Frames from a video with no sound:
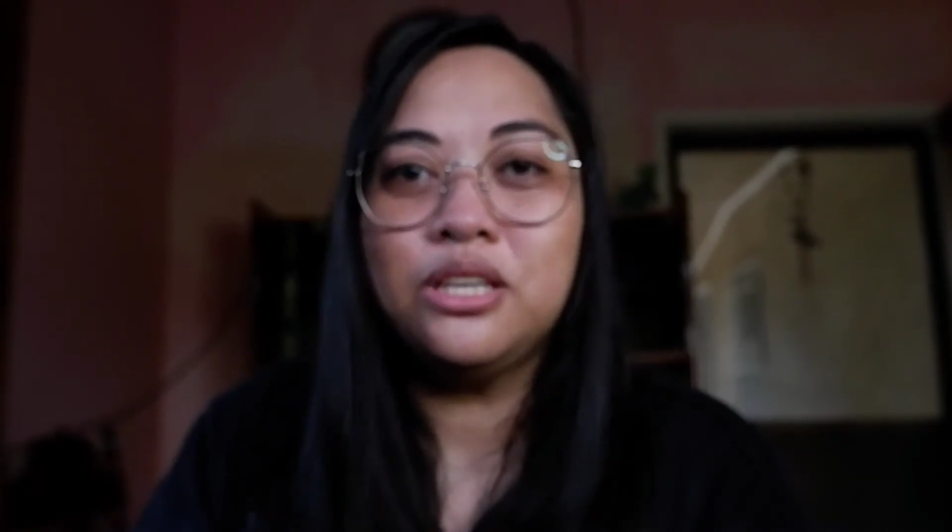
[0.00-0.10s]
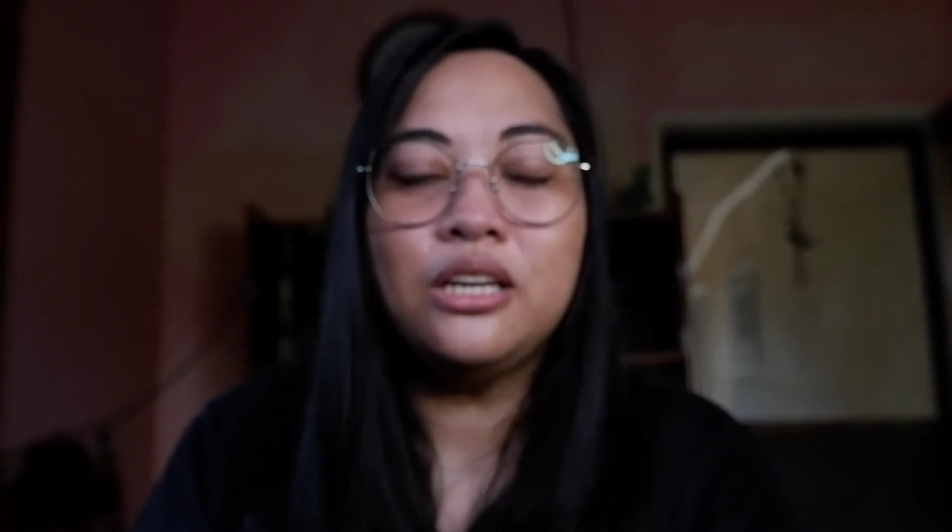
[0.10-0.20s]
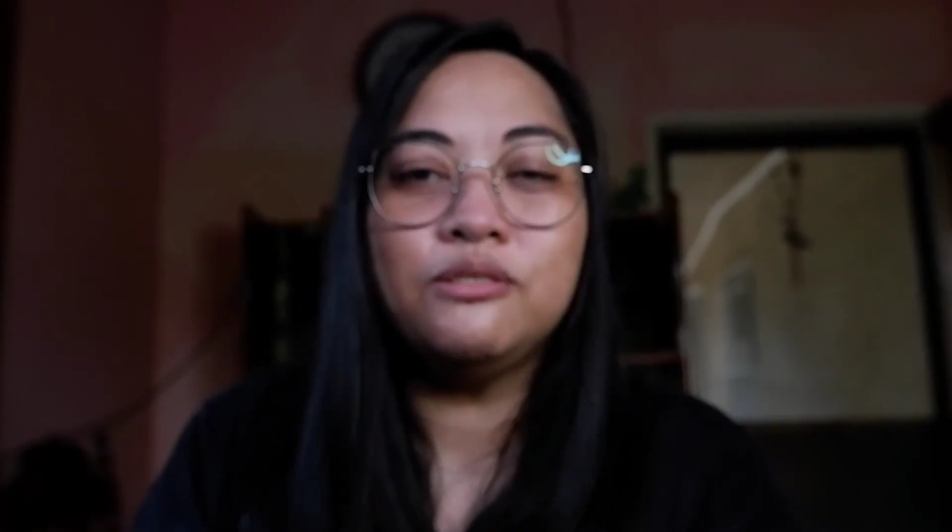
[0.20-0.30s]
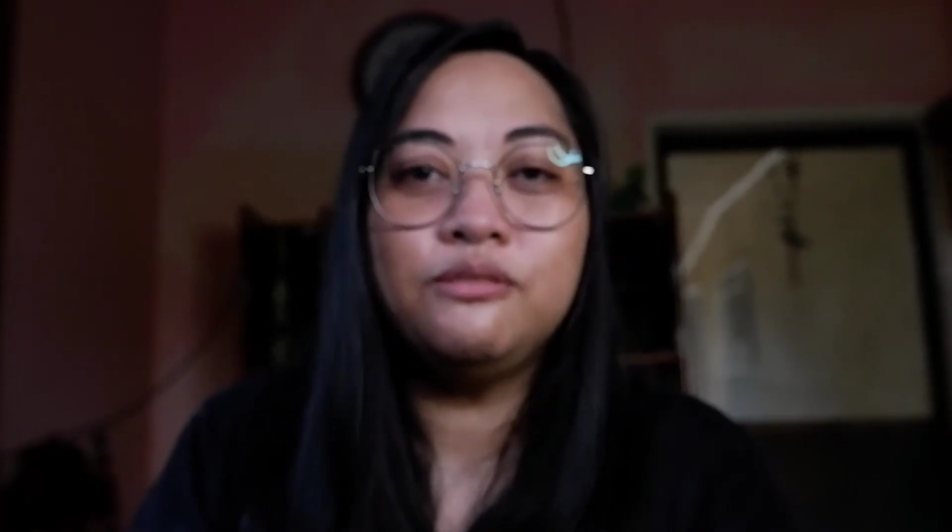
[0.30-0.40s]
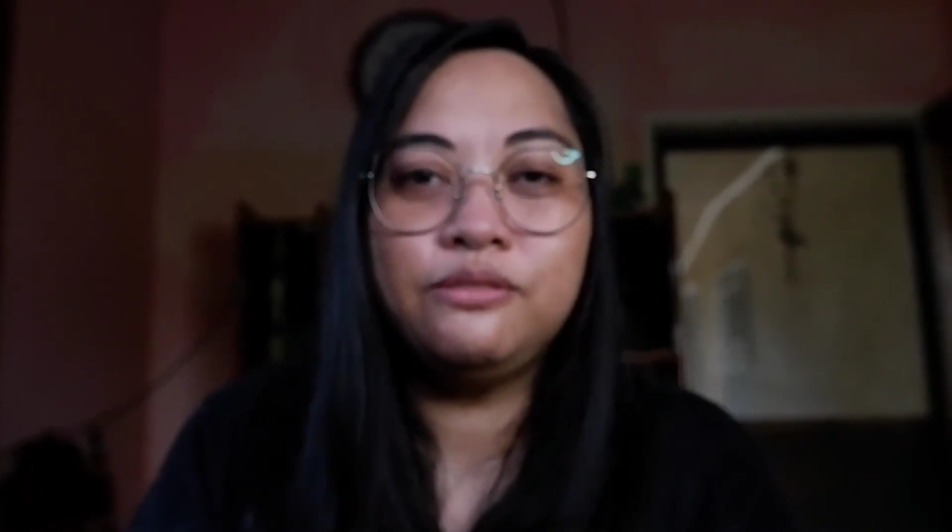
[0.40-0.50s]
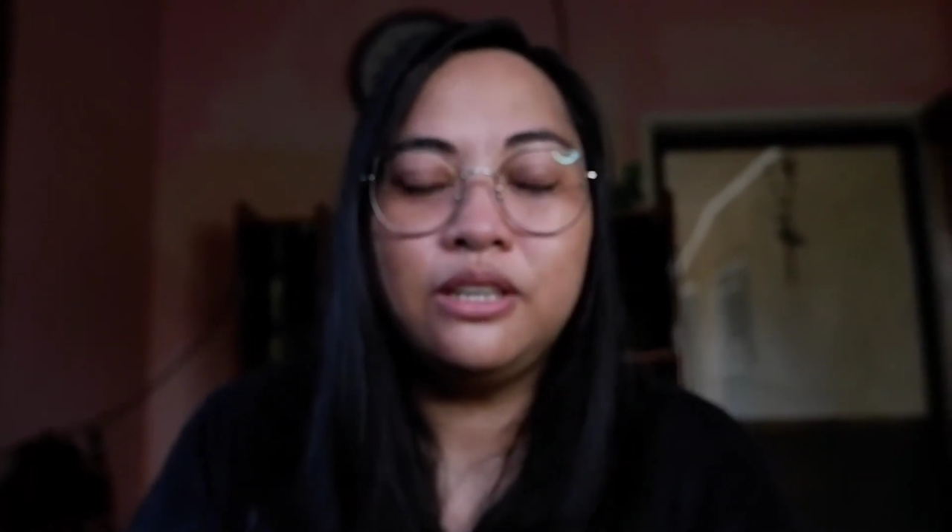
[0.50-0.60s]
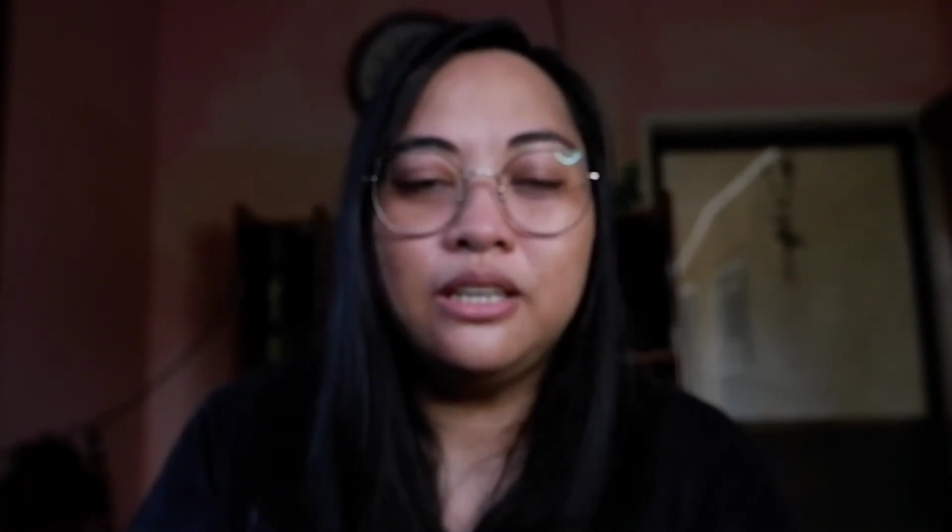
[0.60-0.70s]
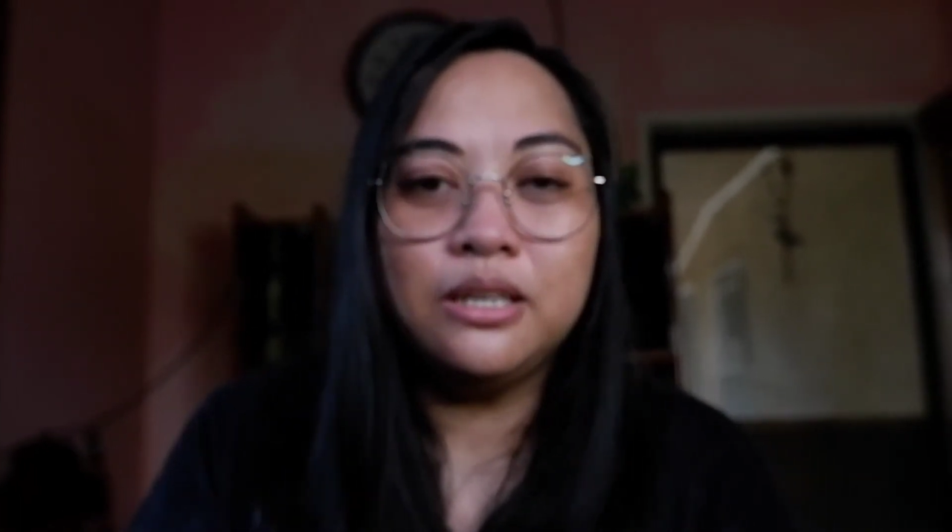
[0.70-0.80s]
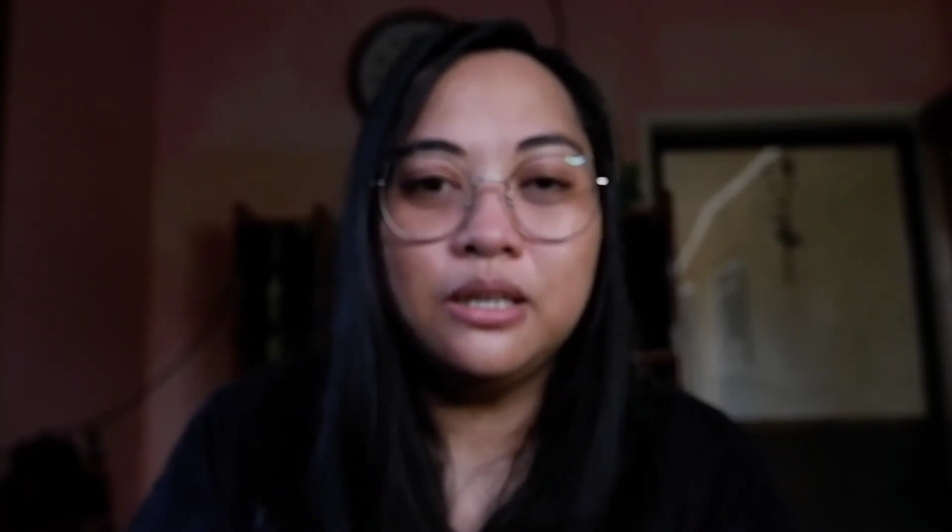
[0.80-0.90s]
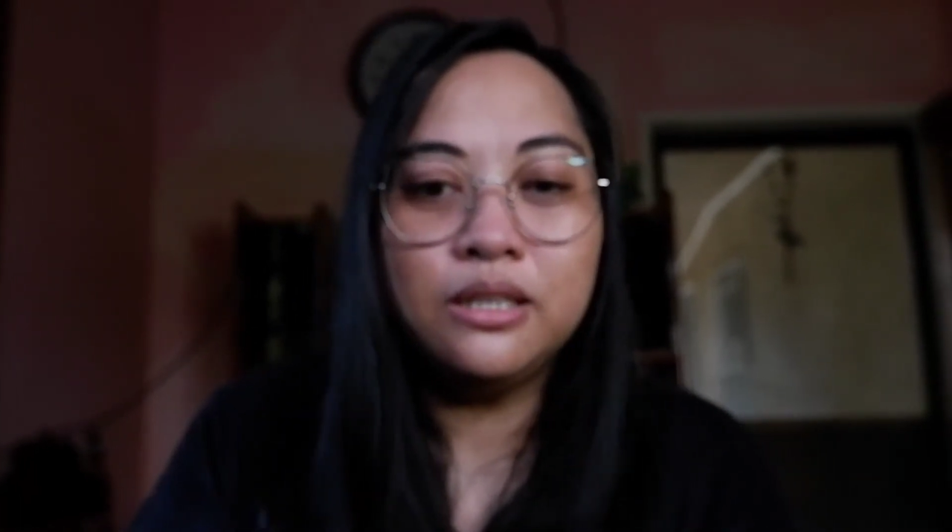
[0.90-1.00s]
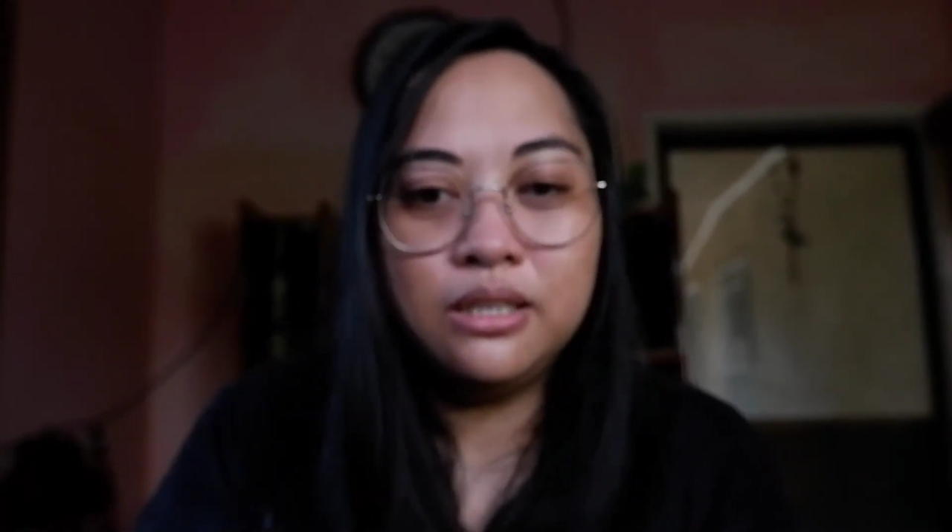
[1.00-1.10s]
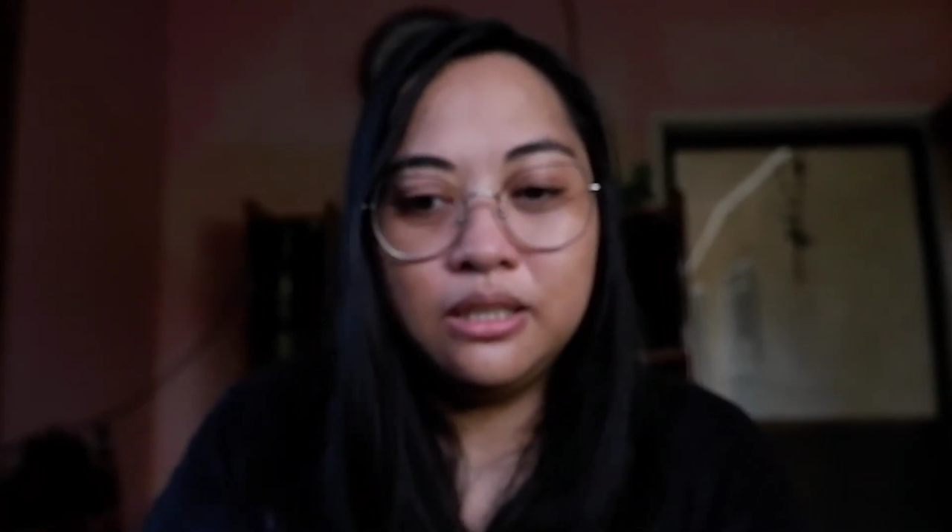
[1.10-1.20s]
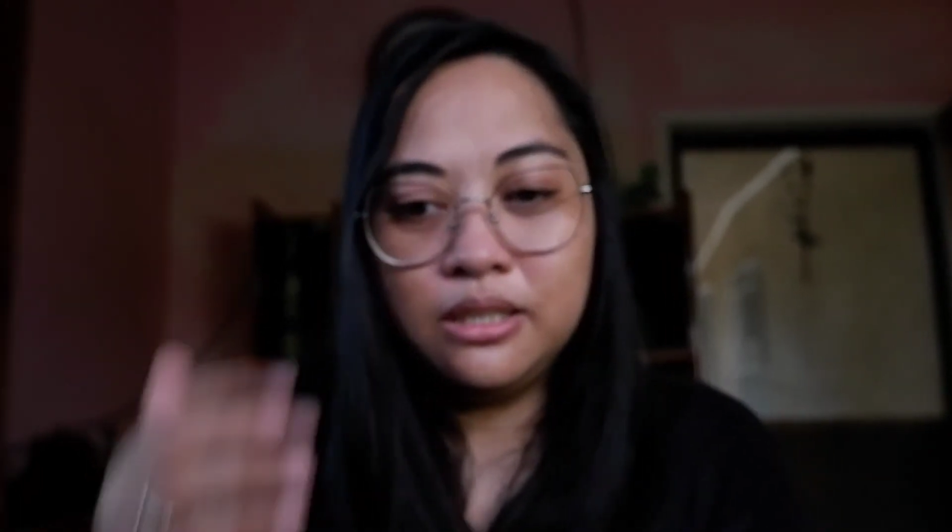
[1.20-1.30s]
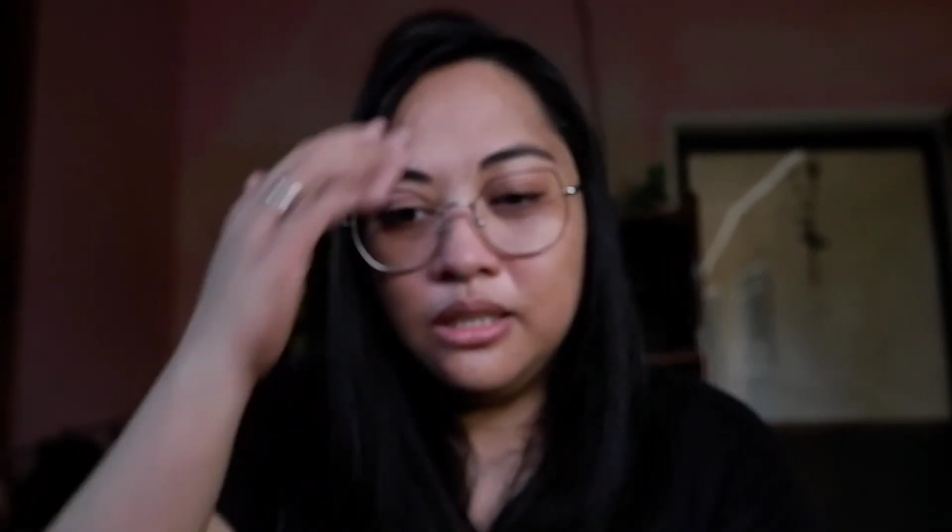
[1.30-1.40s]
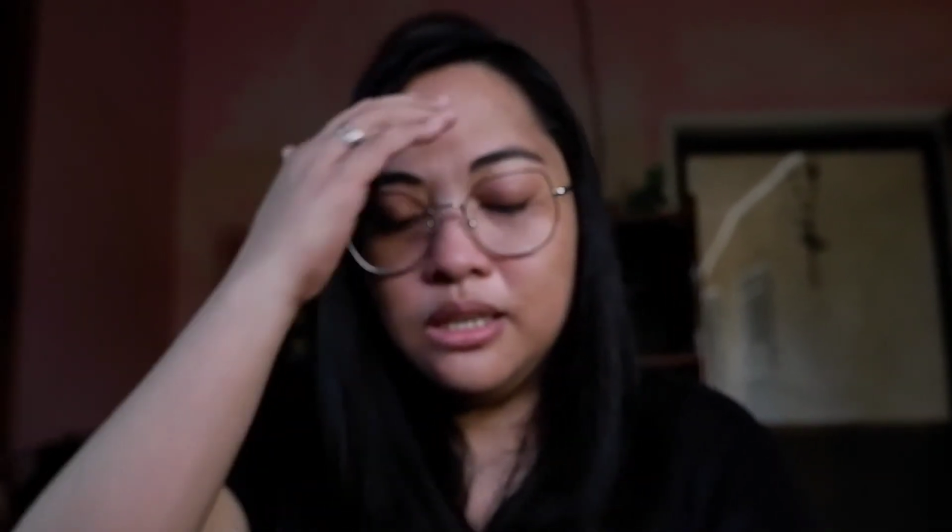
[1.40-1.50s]

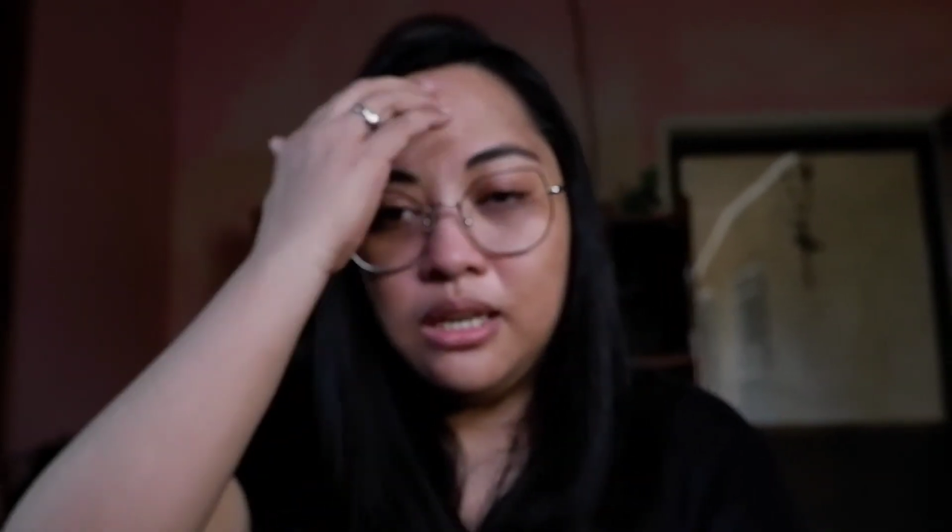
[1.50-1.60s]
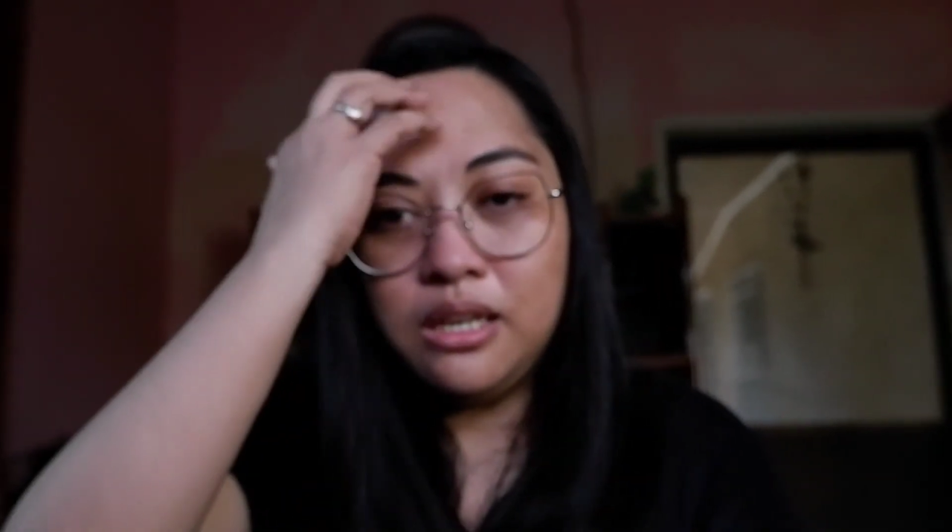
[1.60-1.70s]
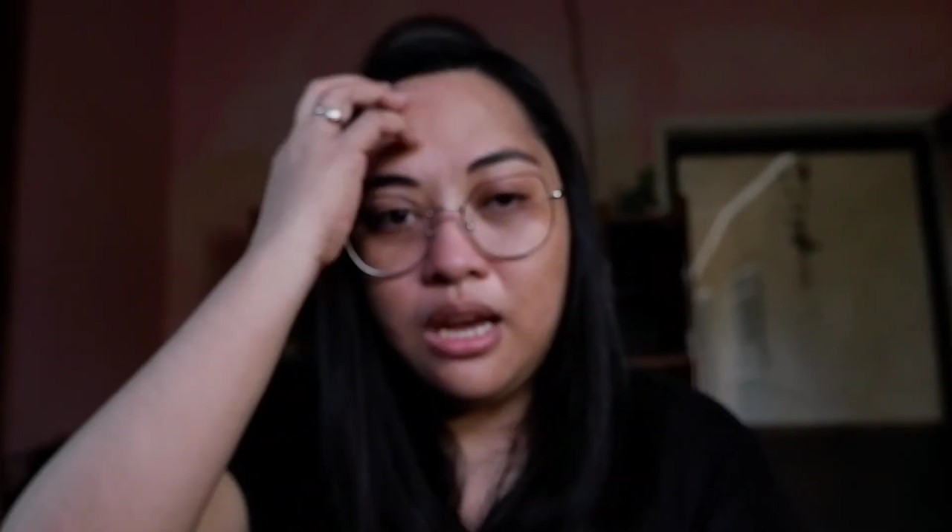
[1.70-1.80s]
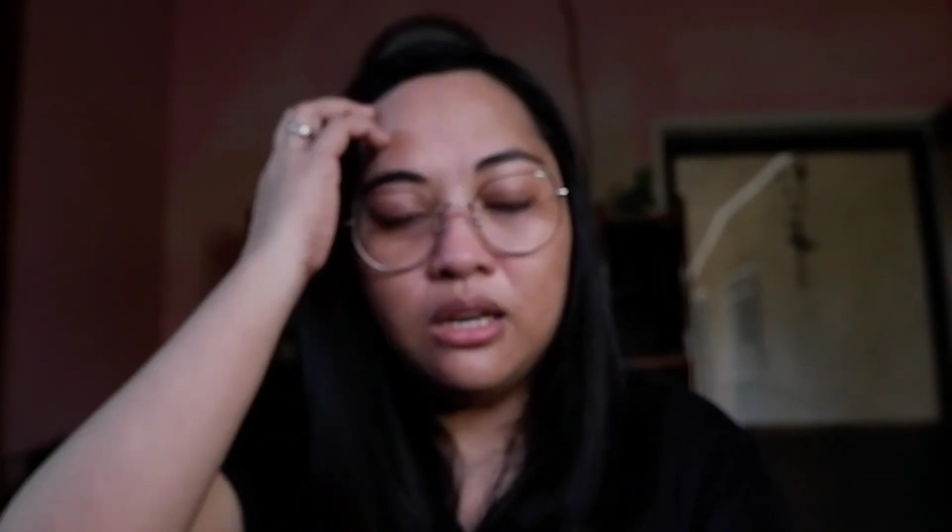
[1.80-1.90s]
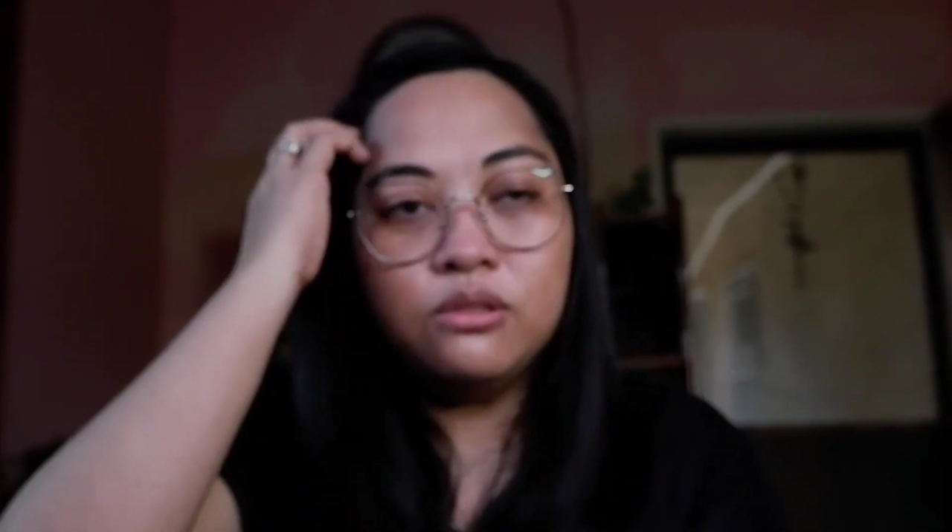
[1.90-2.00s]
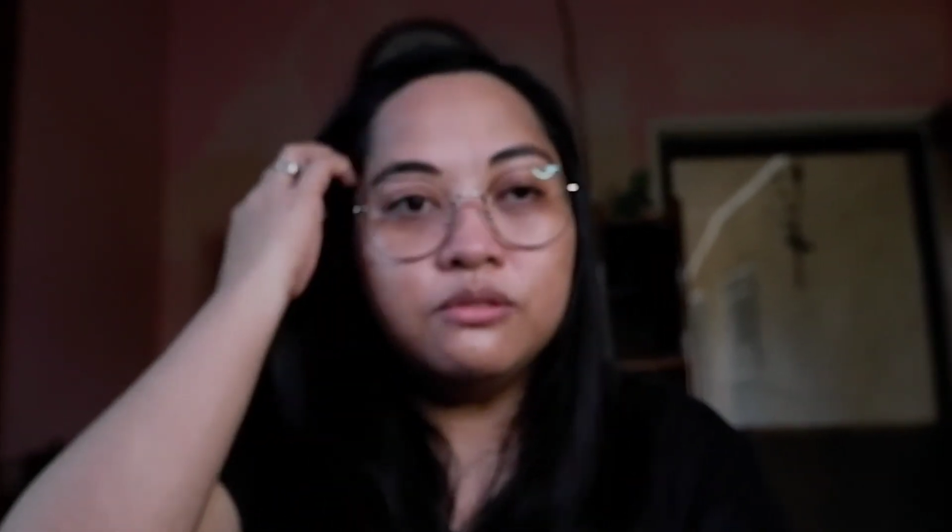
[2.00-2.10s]
lot